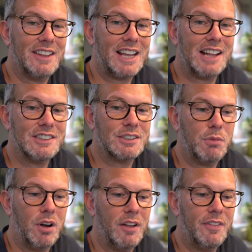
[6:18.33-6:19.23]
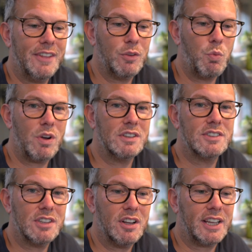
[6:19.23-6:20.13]
the Cansmart there's one
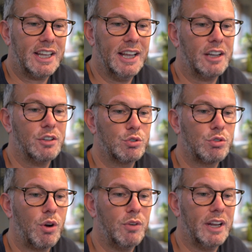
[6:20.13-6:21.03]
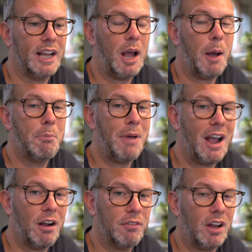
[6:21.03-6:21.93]
circuit controlling a
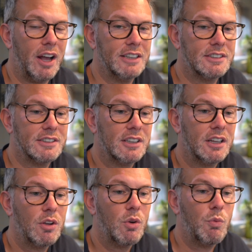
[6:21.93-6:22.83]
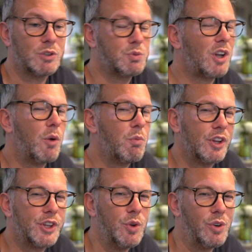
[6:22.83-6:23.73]
pair of lights, which we don't
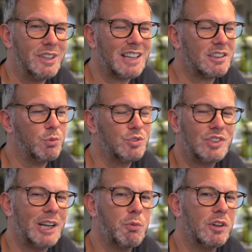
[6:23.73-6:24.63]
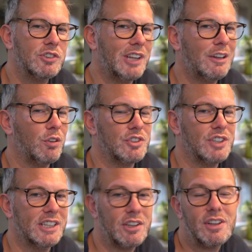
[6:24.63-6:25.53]
want to do because that's all Gen 1
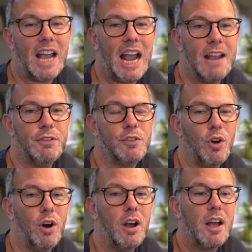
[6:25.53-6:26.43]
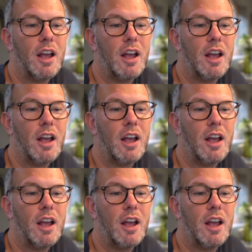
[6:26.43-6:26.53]
technology. It's okay if you've got